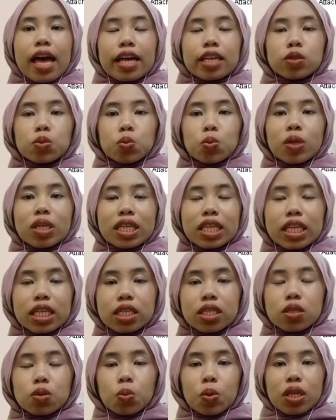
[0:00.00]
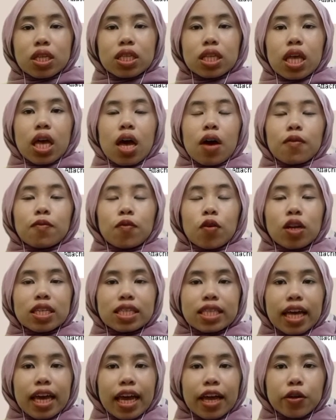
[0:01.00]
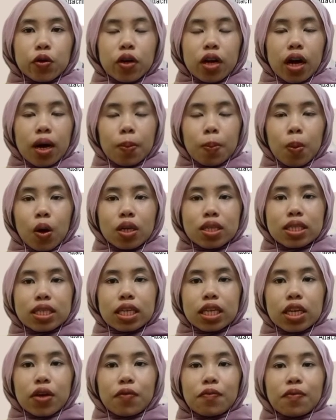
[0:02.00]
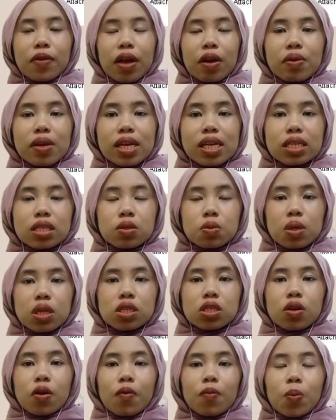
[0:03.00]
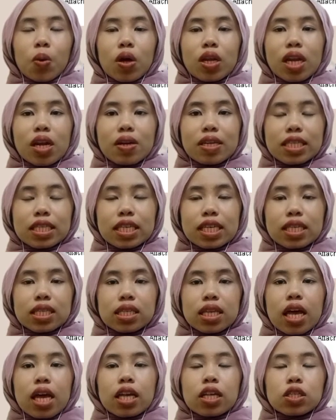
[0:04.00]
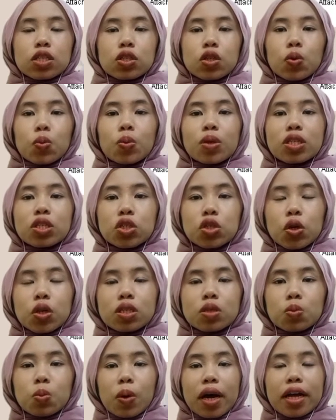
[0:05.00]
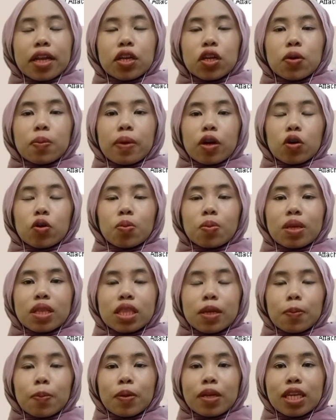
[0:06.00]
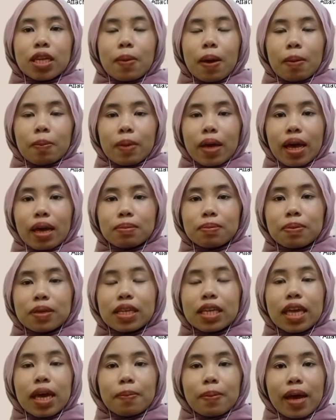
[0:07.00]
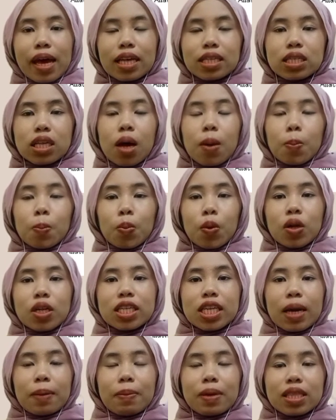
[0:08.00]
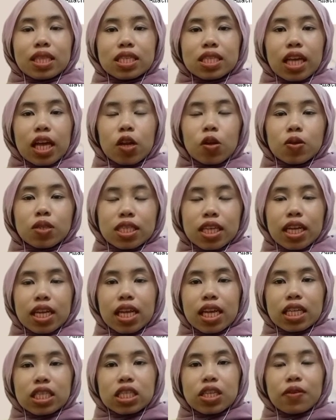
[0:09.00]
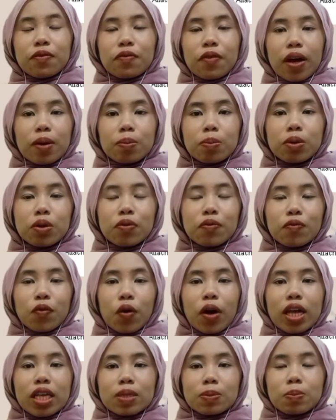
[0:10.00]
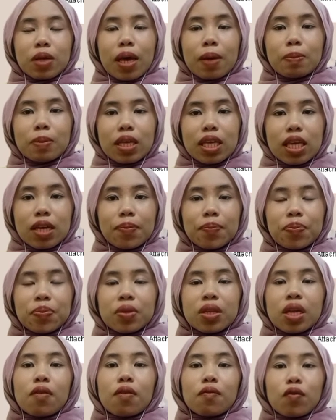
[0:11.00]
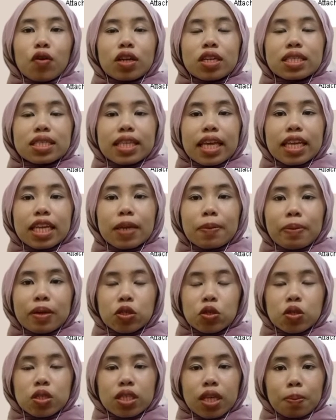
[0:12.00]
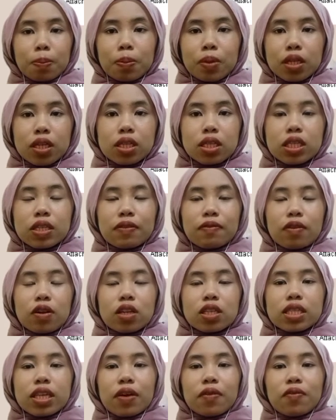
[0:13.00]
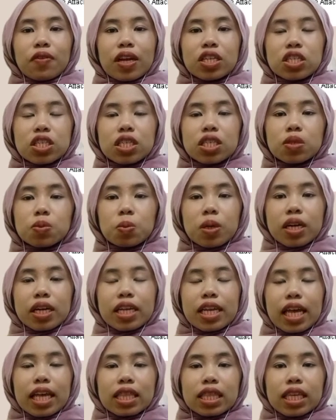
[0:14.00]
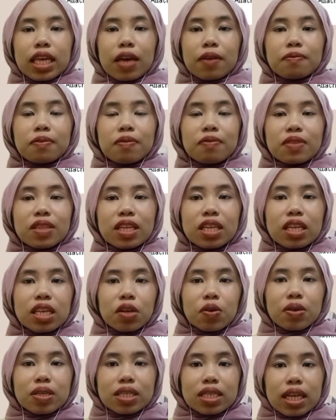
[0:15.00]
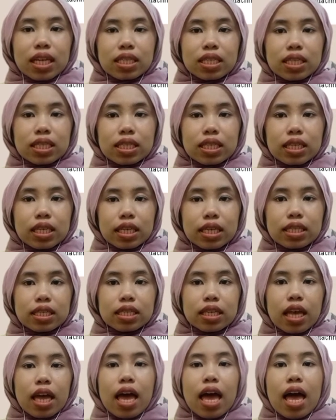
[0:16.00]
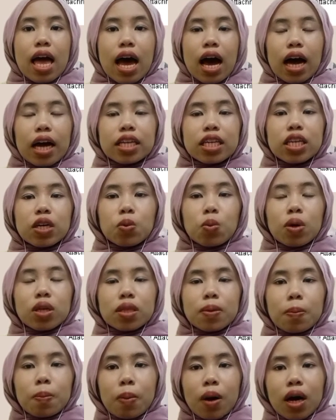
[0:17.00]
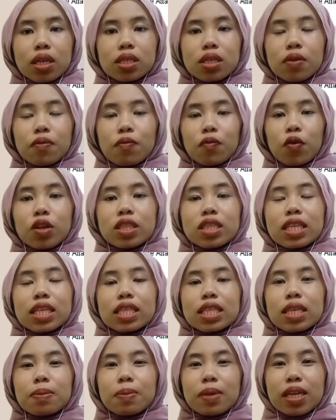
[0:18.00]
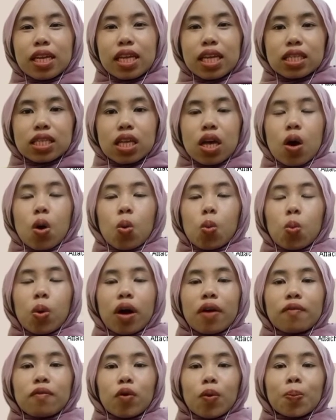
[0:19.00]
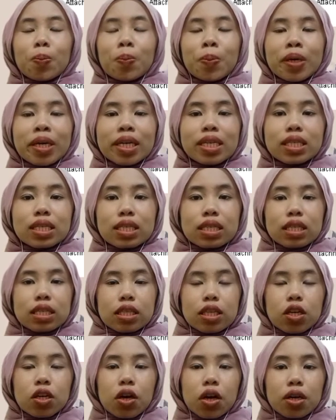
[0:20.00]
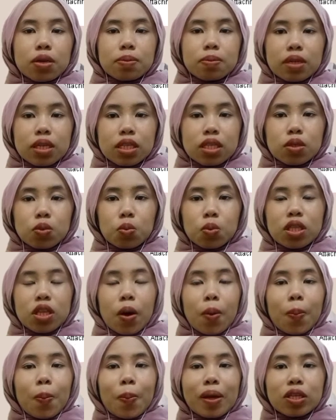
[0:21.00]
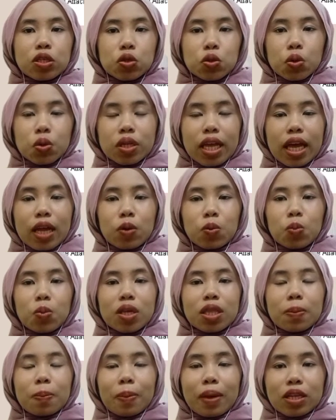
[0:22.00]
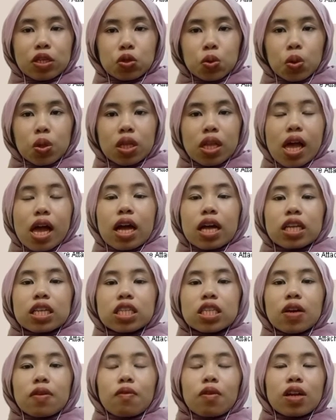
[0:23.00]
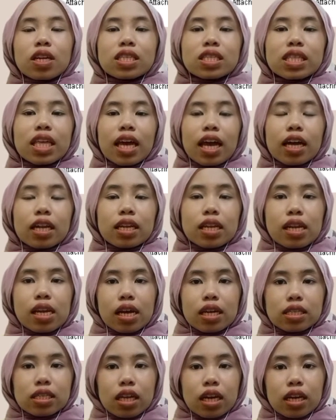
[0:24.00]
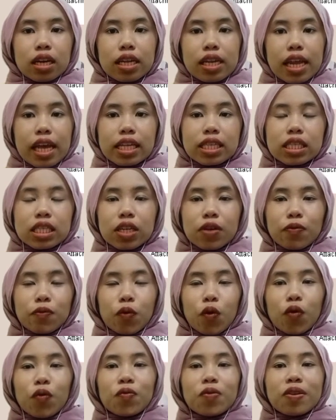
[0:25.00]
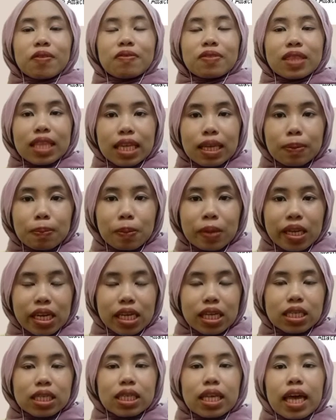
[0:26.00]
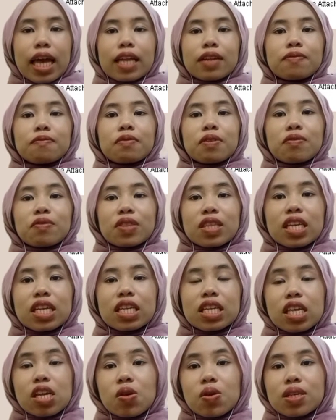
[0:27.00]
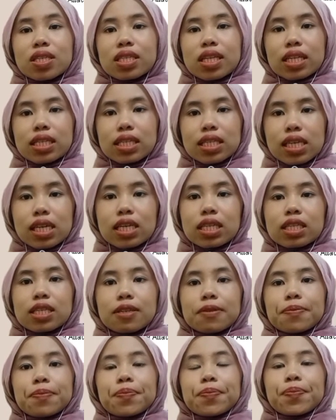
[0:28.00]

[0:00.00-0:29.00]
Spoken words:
as we deal with volatile hydrocarbons in a various range of polarities, so we choose 100 micrometer PDMS polydimethyl as the fiber for SPME. For the standard petrol sample, the volatile fractions were collected at 15 degrees Celsius under water bath for 30 minutes, while for burnt synthetic garments without petrol and with petrol, the volatile analytes are collected for 15 minutes at 50 degrees Celsius.